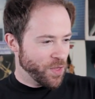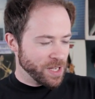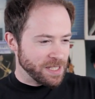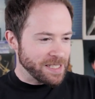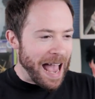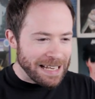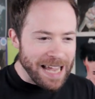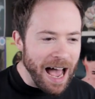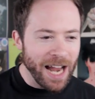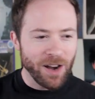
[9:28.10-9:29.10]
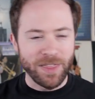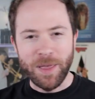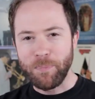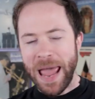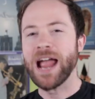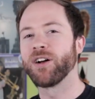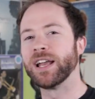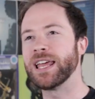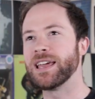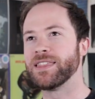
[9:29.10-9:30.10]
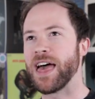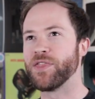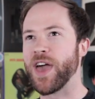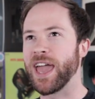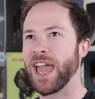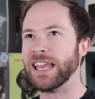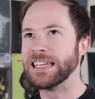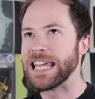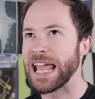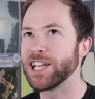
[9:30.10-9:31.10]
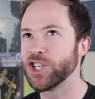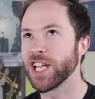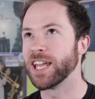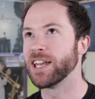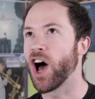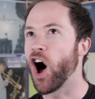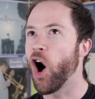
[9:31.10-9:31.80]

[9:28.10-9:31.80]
the satire and the parody that they engage in